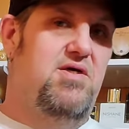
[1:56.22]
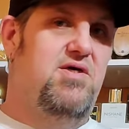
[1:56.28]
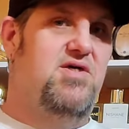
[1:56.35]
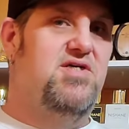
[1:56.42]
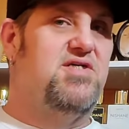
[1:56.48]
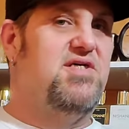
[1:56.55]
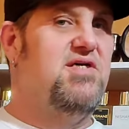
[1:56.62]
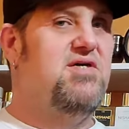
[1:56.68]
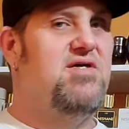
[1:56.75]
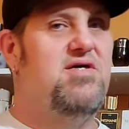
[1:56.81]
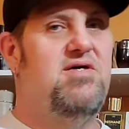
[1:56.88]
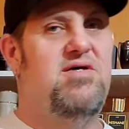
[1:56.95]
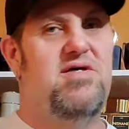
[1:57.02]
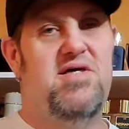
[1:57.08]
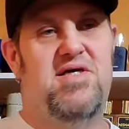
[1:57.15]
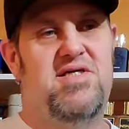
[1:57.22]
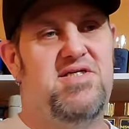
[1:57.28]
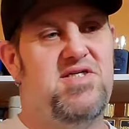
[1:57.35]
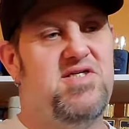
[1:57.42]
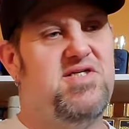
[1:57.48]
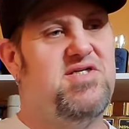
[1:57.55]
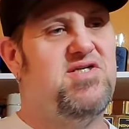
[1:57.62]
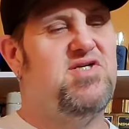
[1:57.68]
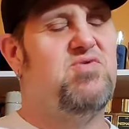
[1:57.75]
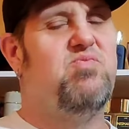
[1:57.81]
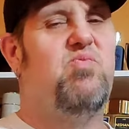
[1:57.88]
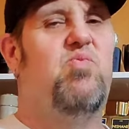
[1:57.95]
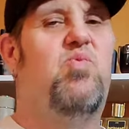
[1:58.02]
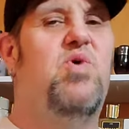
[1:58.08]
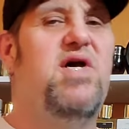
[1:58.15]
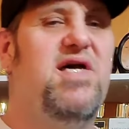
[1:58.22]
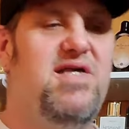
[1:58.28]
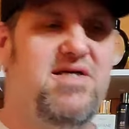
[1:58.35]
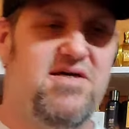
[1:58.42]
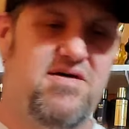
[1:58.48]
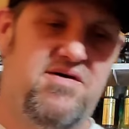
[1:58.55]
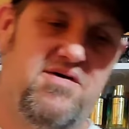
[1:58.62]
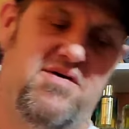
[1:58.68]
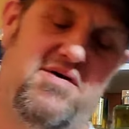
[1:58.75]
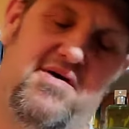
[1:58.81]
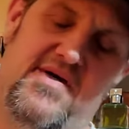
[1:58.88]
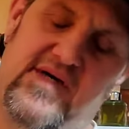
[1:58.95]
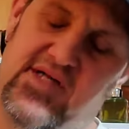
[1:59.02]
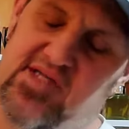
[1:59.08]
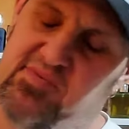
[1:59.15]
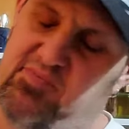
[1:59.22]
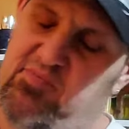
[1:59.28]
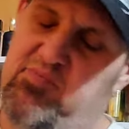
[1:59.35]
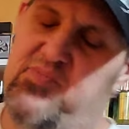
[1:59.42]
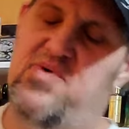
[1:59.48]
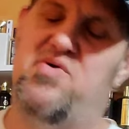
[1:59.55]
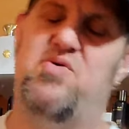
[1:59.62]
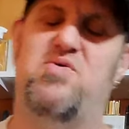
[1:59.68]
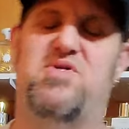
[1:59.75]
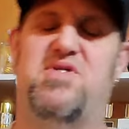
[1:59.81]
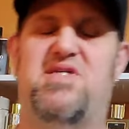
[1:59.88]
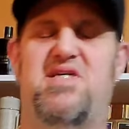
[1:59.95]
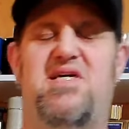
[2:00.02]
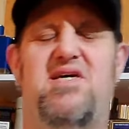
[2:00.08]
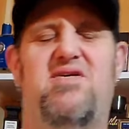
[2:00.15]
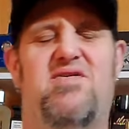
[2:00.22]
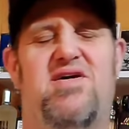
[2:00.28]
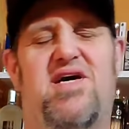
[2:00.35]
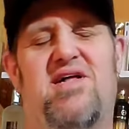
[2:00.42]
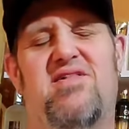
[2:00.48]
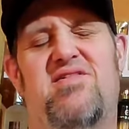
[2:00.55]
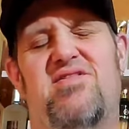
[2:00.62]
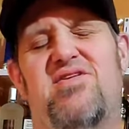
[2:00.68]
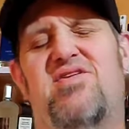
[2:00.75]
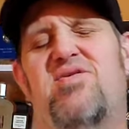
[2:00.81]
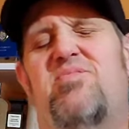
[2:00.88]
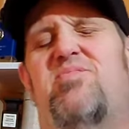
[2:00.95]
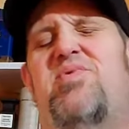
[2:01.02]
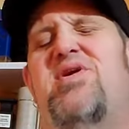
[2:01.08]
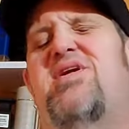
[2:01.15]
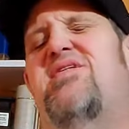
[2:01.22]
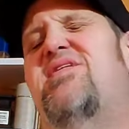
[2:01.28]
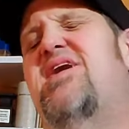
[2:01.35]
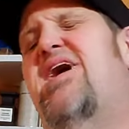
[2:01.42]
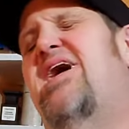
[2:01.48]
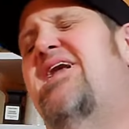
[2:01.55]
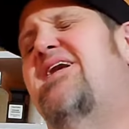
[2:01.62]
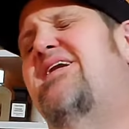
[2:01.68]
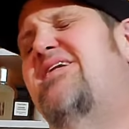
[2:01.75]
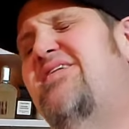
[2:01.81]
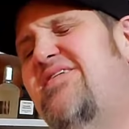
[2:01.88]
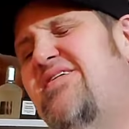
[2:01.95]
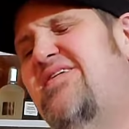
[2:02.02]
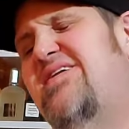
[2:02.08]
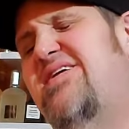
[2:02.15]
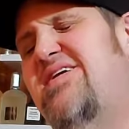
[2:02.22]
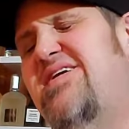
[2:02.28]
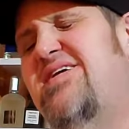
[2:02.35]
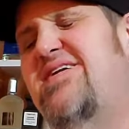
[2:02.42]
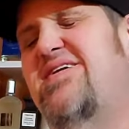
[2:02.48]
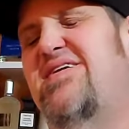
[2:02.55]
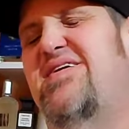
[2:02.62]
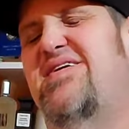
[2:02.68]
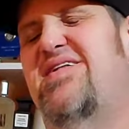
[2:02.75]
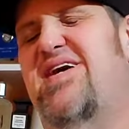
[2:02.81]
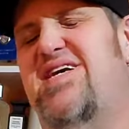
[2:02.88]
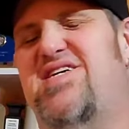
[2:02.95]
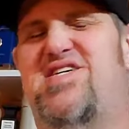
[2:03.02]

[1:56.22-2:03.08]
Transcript: just, it's sweet it's boozy. You got a little bit of that like